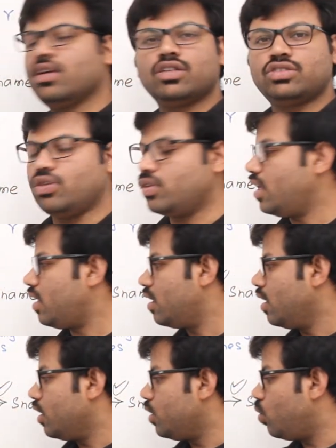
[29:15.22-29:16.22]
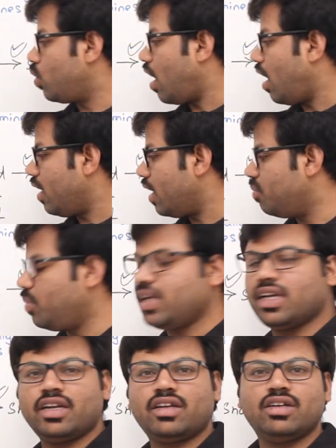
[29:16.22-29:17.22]
so that you can't
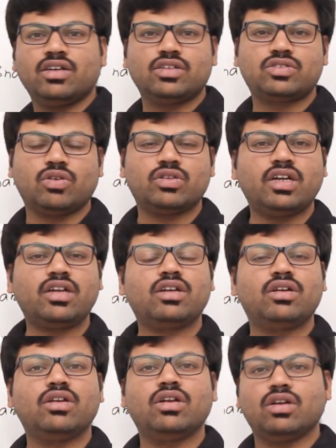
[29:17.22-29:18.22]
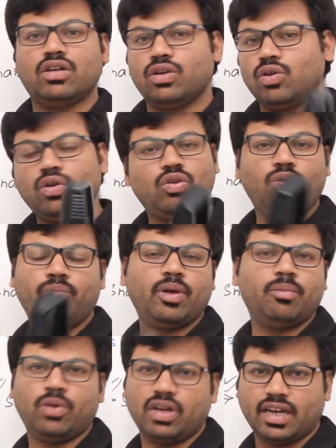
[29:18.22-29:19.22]
repeat it, so that no two
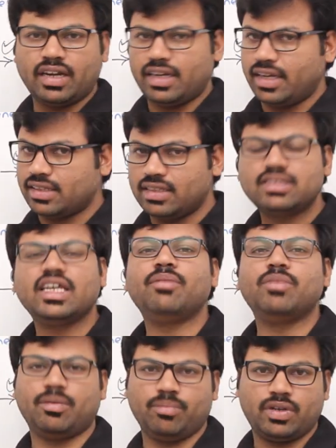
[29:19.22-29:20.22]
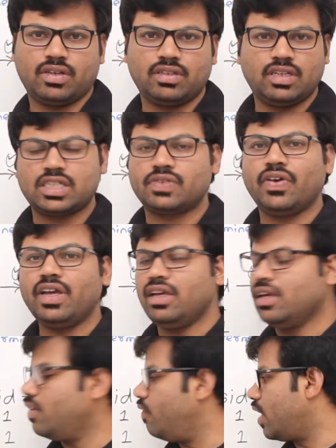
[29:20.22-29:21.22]
people can take the same number. That's
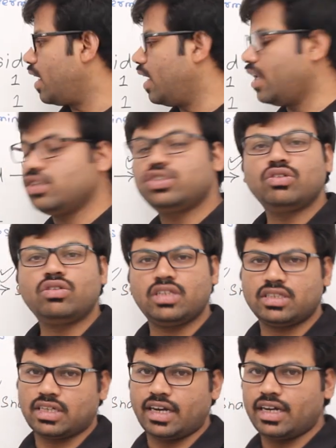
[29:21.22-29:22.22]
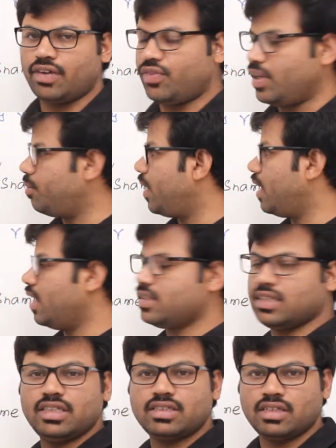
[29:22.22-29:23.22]
why we can ensure this kind of
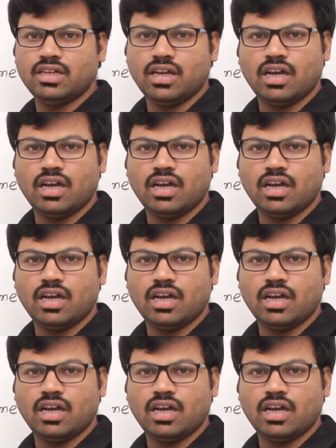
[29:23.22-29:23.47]
dependencies,